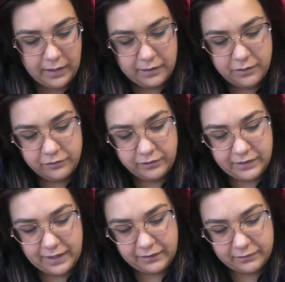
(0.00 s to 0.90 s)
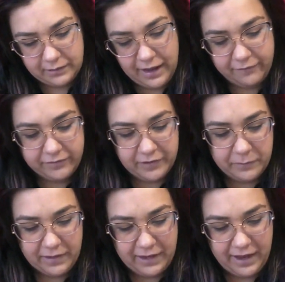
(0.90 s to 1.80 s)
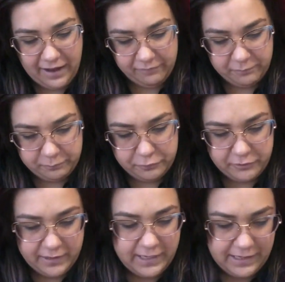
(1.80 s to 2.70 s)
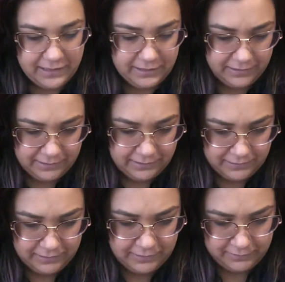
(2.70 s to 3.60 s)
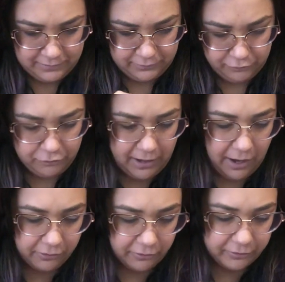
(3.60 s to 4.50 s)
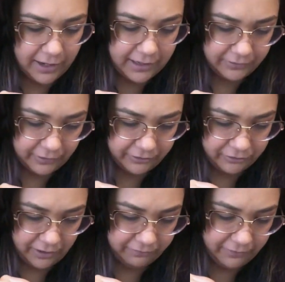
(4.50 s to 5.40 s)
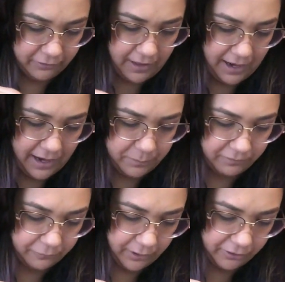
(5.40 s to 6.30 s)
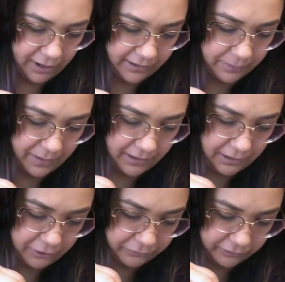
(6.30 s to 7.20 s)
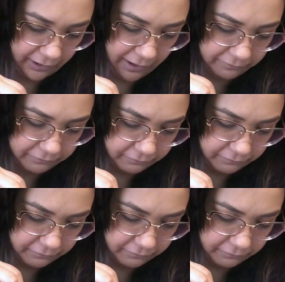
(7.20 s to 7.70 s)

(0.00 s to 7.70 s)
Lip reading: usually like have some that I have pre-ground already, so I just try to fill that up before I grind up any new stuff.